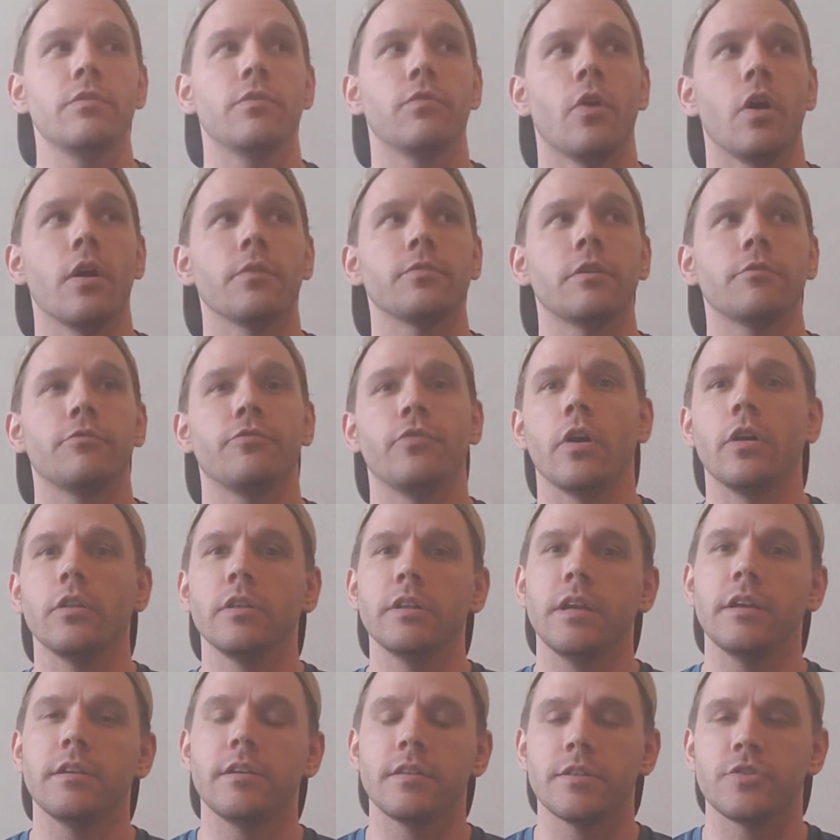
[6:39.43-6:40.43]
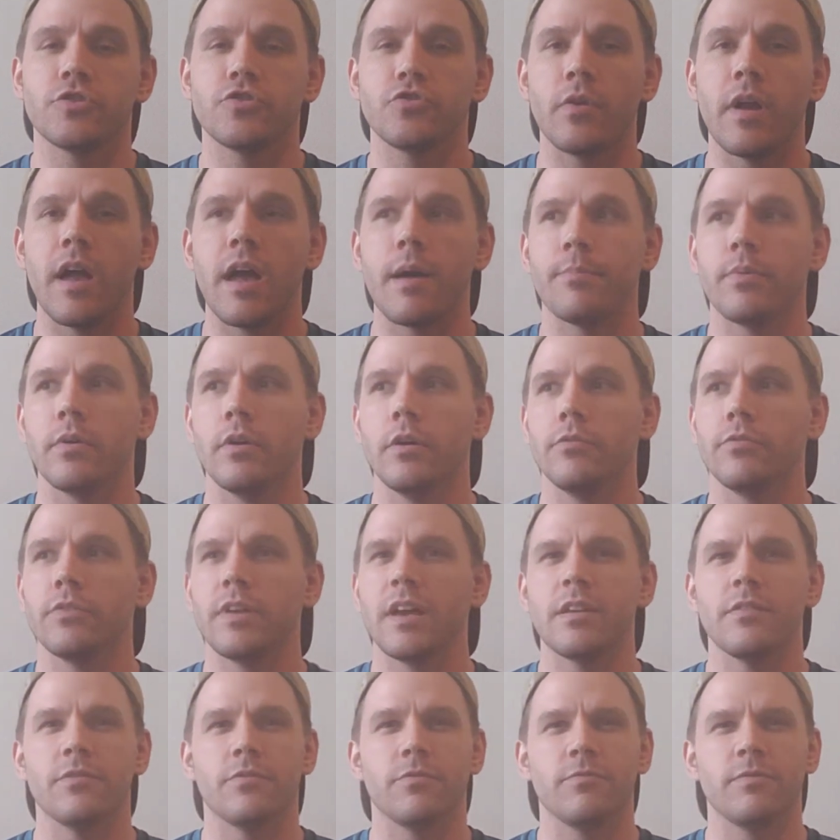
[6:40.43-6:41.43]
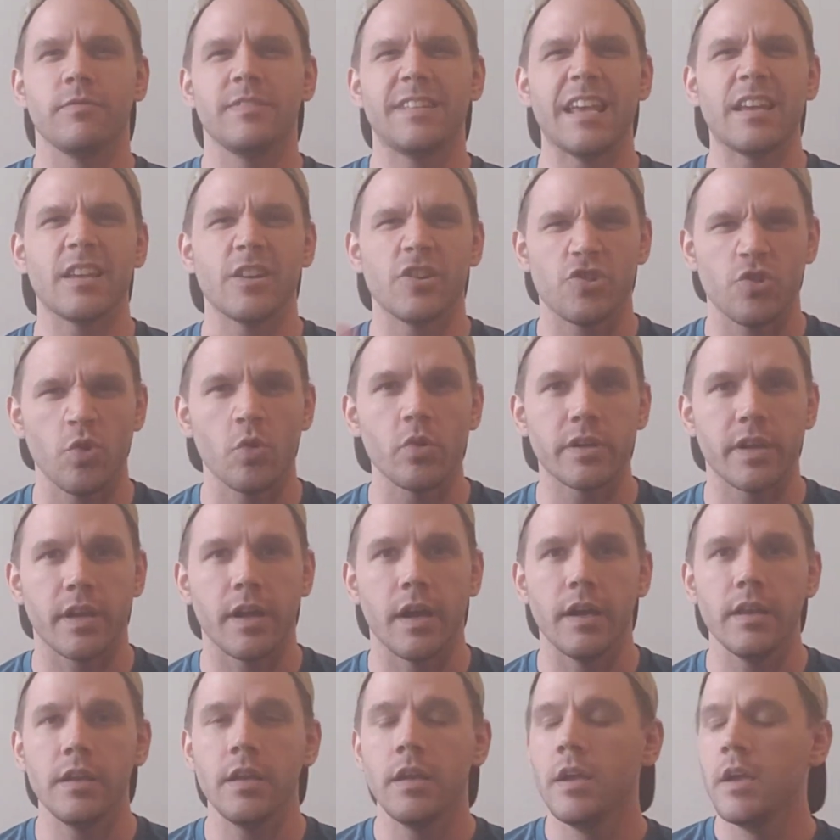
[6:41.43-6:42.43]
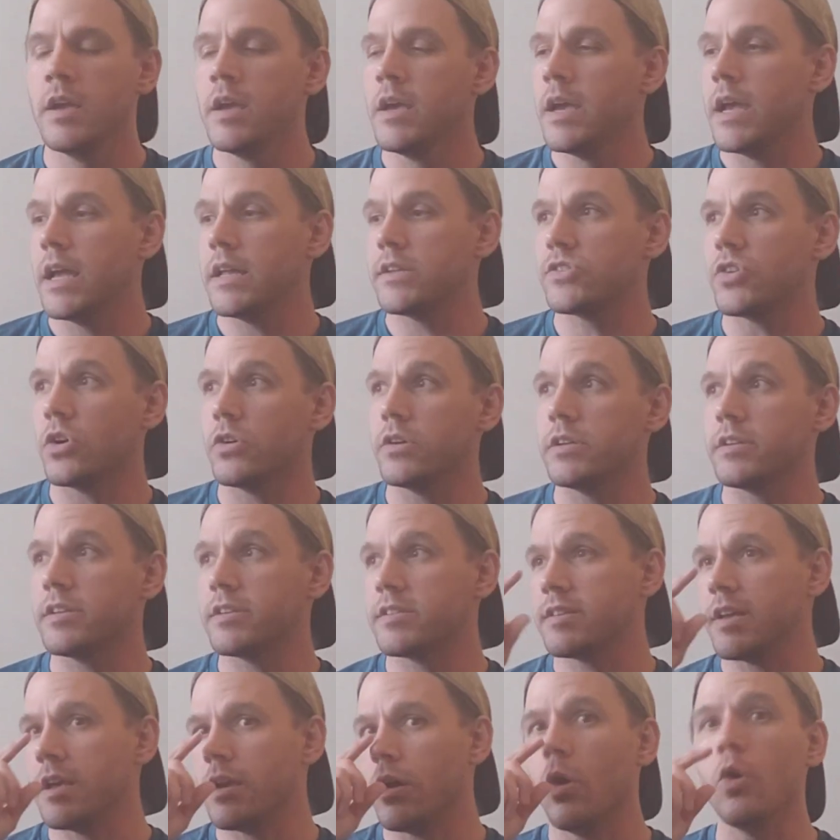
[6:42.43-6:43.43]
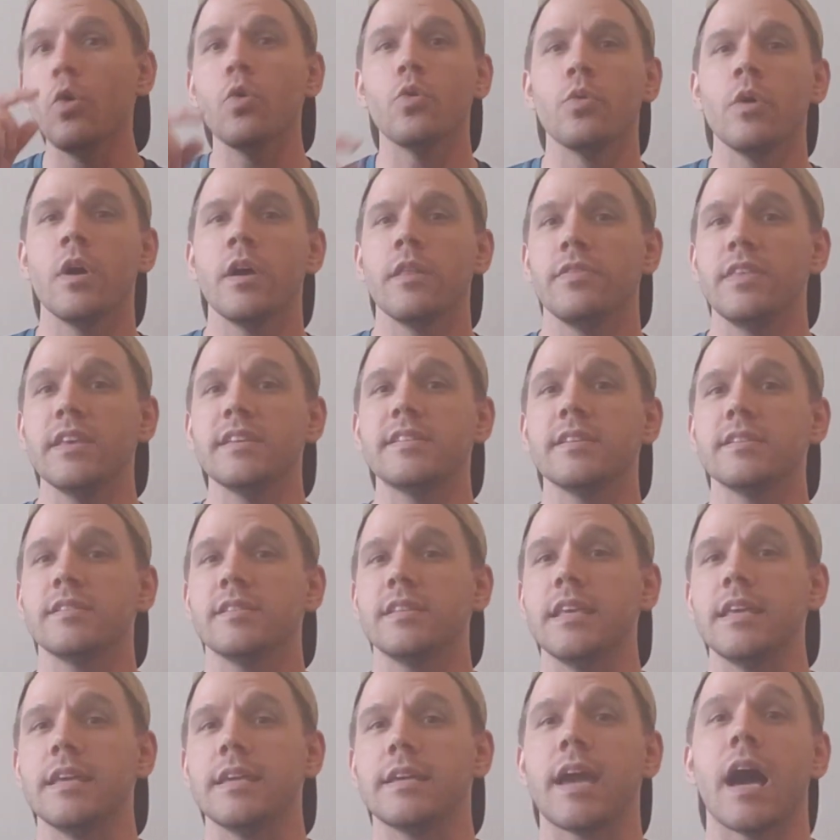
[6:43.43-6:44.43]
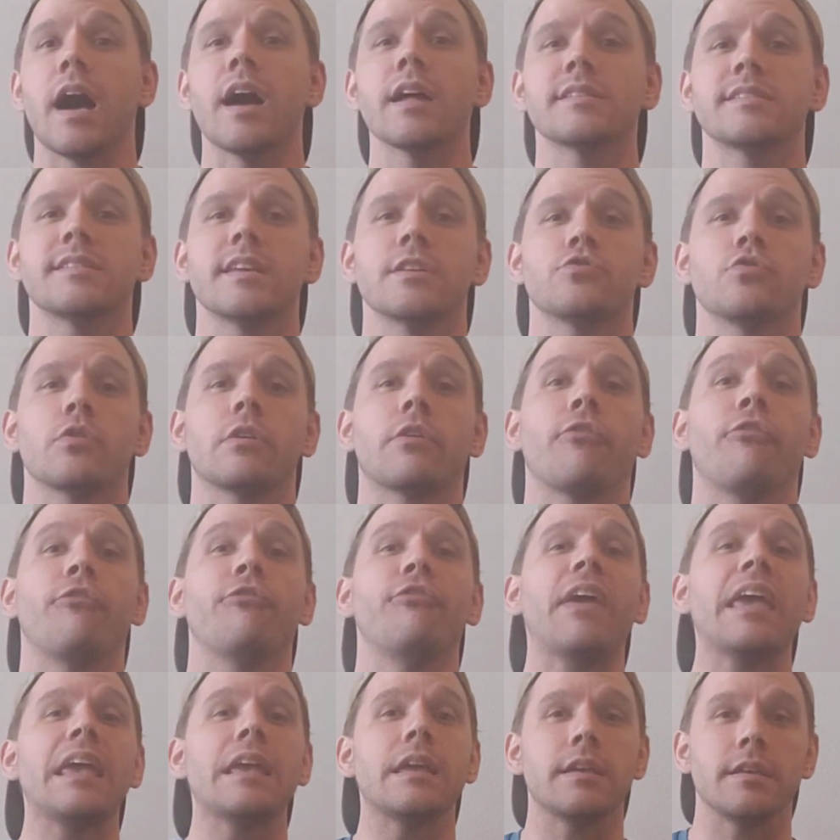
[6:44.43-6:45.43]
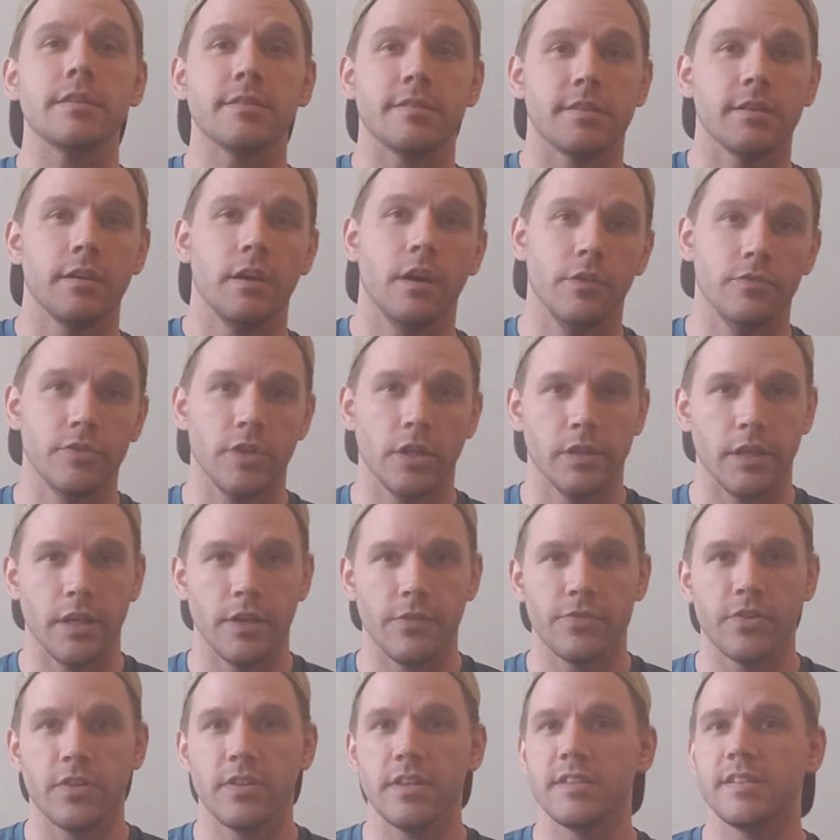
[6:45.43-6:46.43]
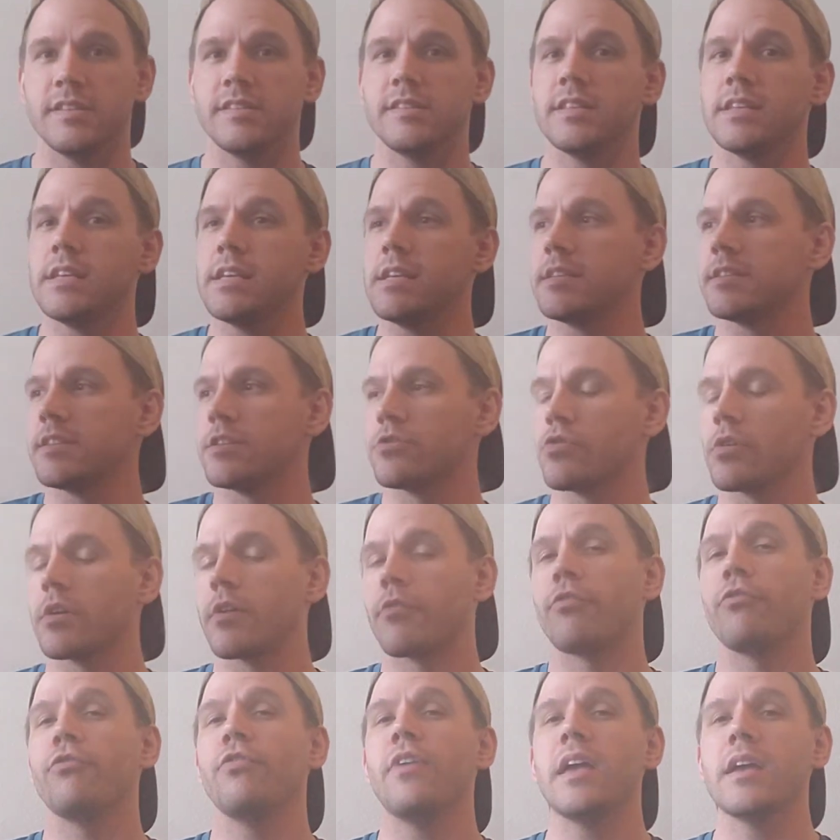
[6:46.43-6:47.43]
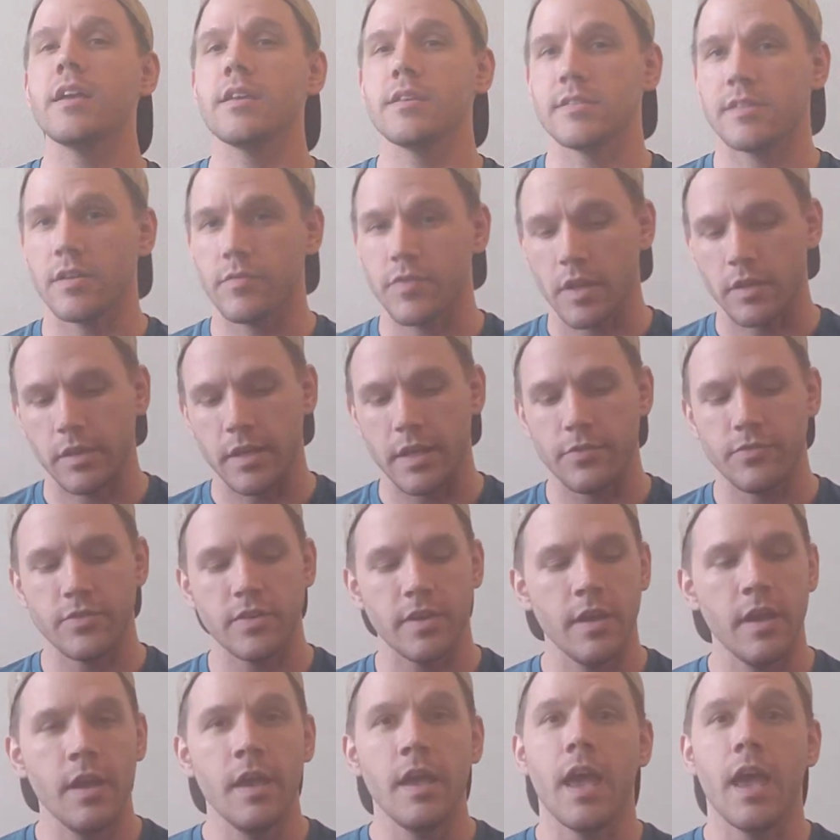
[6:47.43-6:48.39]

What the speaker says: often fallen into this trap of kind of taking a shortcut and starting to say, oh, this is the concentric phase of the lift. This is the eccentric phase of the lift.